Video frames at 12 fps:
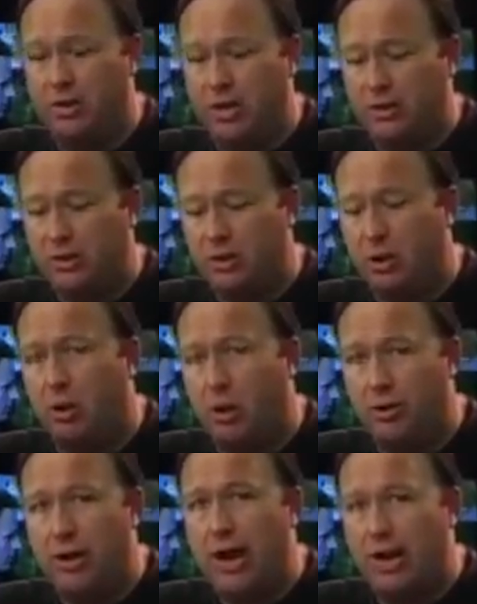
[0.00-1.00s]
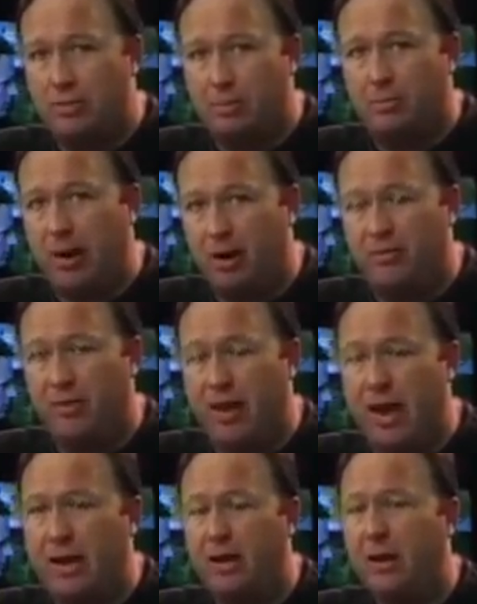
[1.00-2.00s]
It takes us all day to prepare for
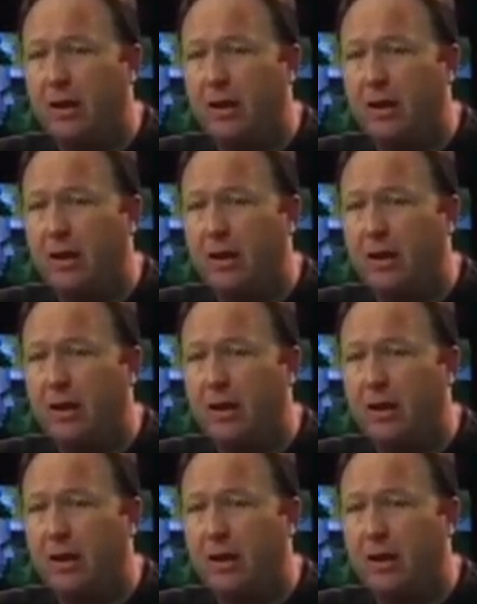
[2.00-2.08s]
that.